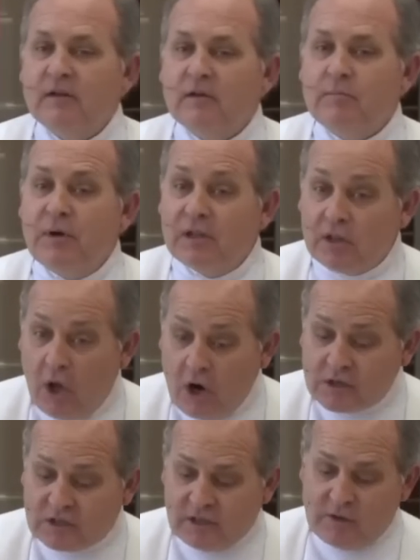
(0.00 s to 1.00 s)
but
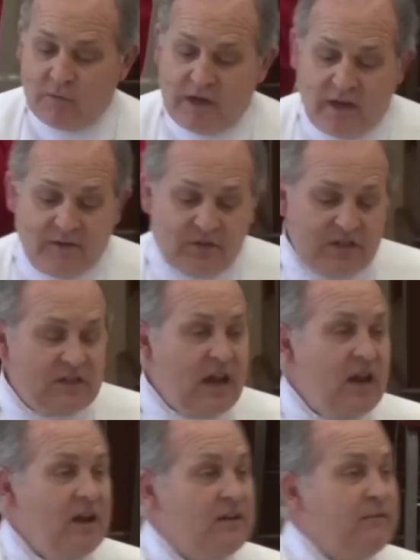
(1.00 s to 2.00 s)
largely we have
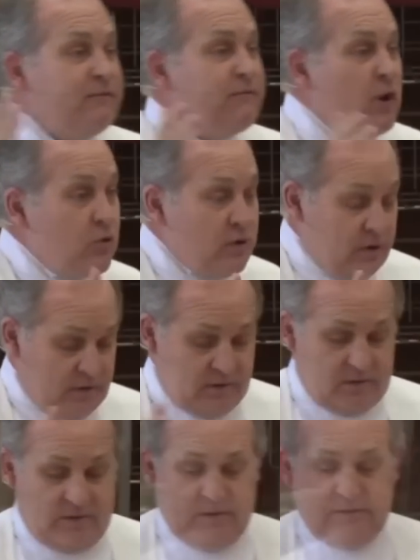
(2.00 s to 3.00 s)
stayed
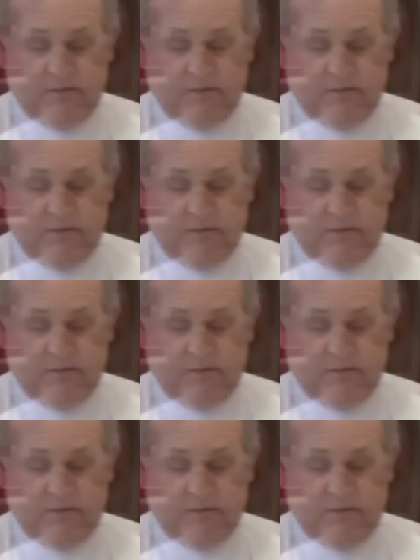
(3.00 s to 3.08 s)
focused